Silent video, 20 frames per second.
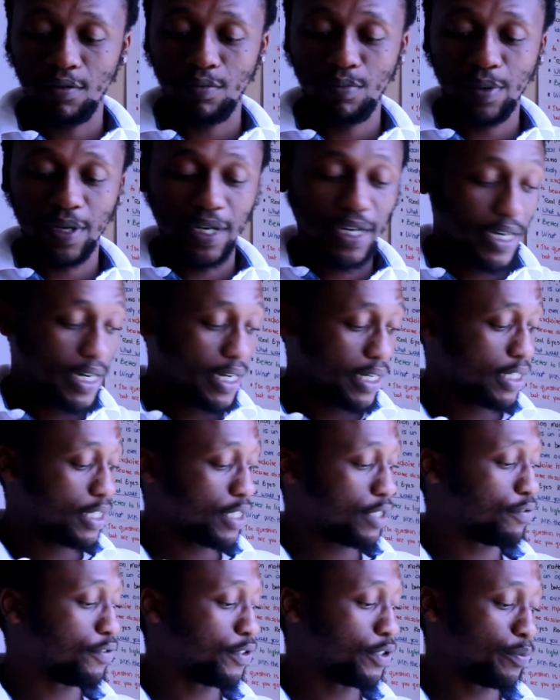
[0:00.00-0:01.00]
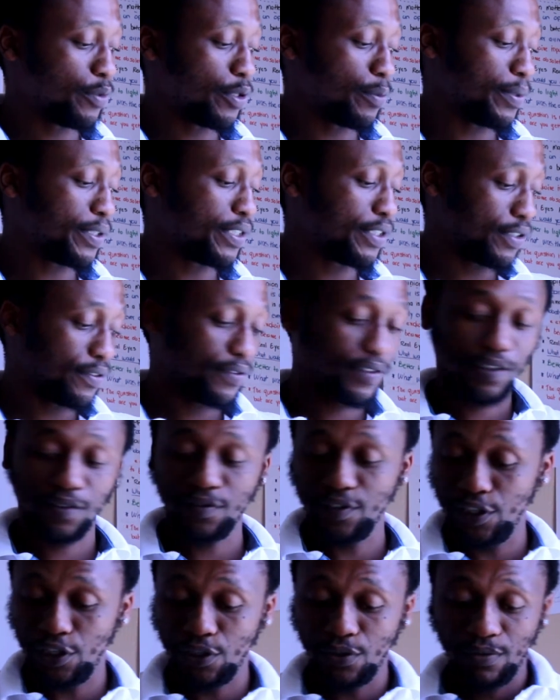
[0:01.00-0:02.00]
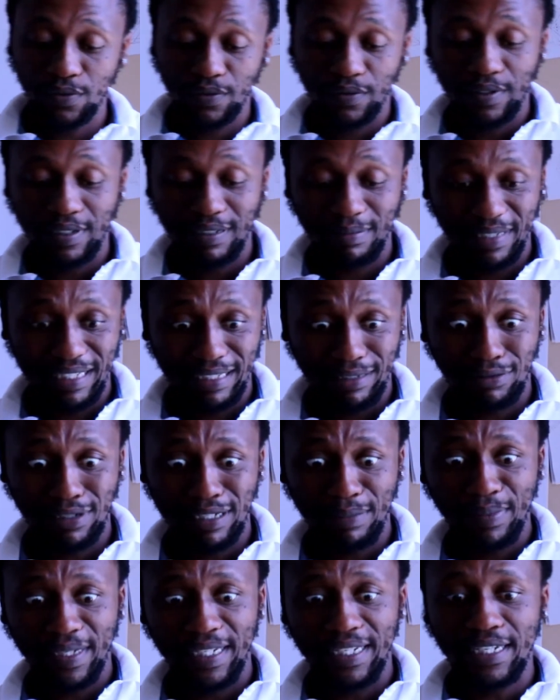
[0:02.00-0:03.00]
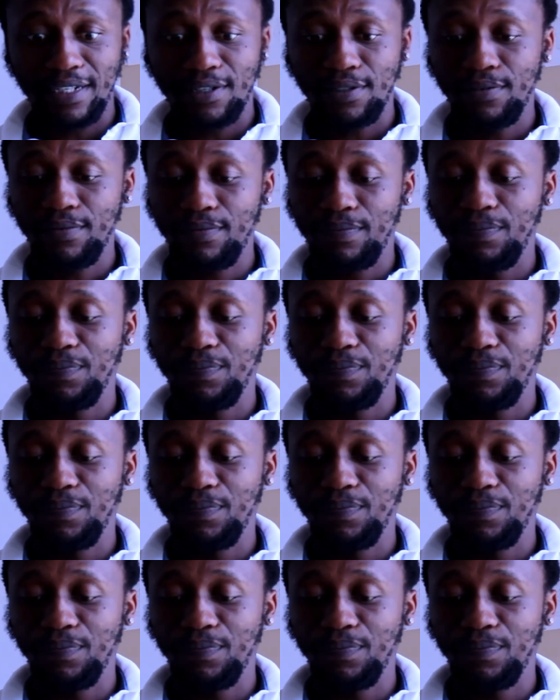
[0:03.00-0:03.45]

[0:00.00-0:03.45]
But for the purposes of this video, I'm going to wipe it down.